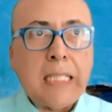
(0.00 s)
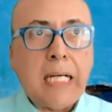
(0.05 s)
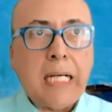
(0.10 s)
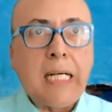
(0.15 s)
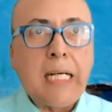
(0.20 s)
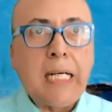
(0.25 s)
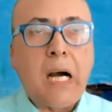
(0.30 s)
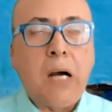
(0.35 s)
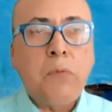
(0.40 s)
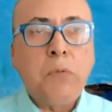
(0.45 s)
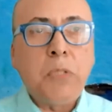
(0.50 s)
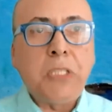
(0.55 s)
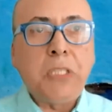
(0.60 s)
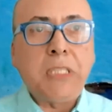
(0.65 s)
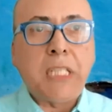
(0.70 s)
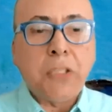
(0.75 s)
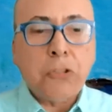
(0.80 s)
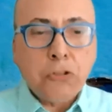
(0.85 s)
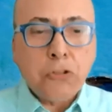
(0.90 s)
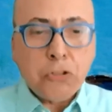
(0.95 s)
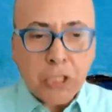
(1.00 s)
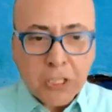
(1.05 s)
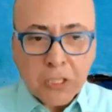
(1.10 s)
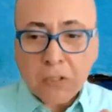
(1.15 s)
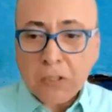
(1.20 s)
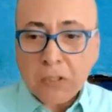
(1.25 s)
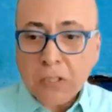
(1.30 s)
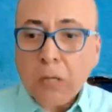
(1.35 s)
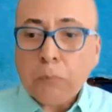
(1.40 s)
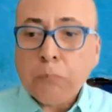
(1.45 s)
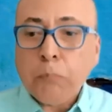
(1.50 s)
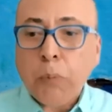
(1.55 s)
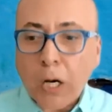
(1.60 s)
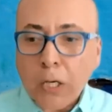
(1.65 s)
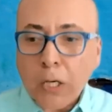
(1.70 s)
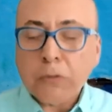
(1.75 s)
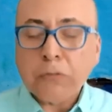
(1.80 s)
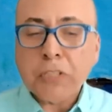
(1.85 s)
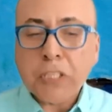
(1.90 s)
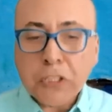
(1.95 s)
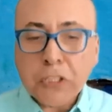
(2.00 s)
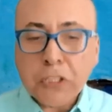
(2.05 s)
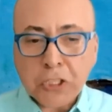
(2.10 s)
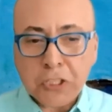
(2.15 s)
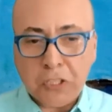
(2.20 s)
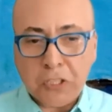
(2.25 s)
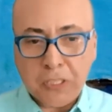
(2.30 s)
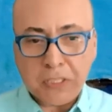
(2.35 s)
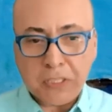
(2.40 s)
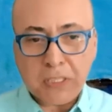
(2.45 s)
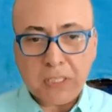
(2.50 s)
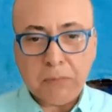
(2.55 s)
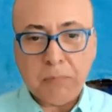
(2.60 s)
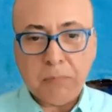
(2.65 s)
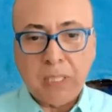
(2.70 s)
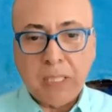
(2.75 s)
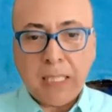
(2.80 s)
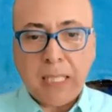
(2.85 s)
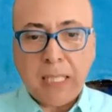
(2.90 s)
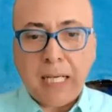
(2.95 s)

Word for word: uh, I would say, general, like bioregionalism.